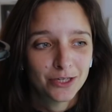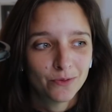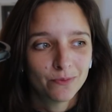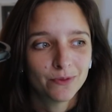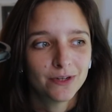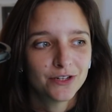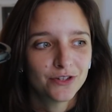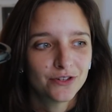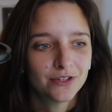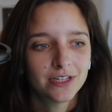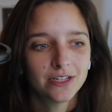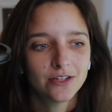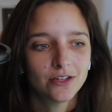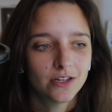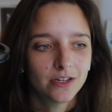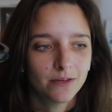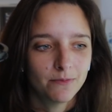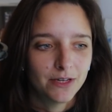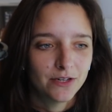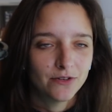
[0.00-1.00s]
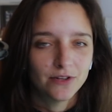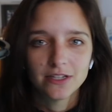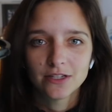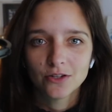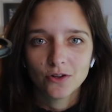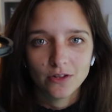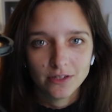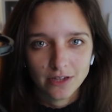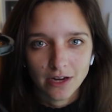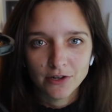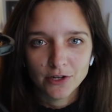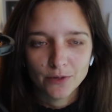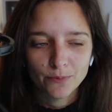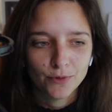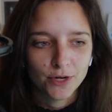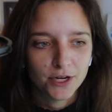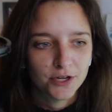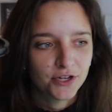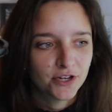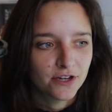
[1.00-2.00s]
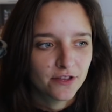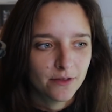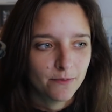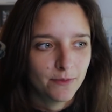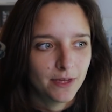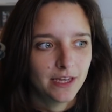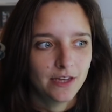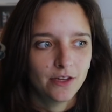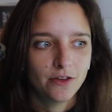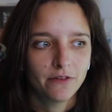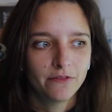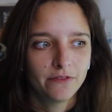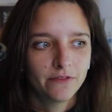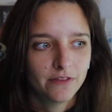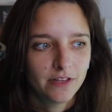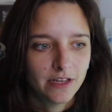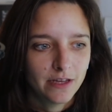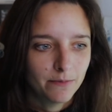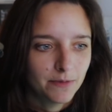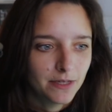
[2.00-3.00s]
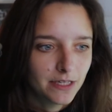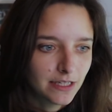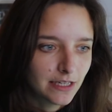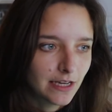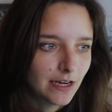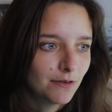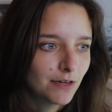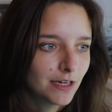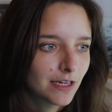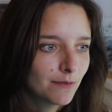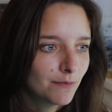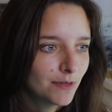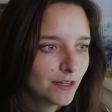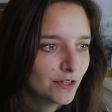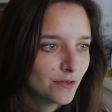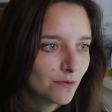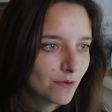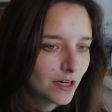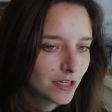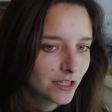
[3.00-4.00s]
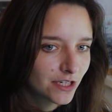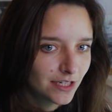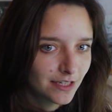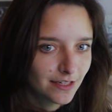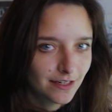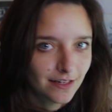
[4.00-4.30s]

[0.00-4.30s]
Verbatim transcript: a super interesting documentary. It's called Under Pressure, The Making of the Abyss. I recommend you watch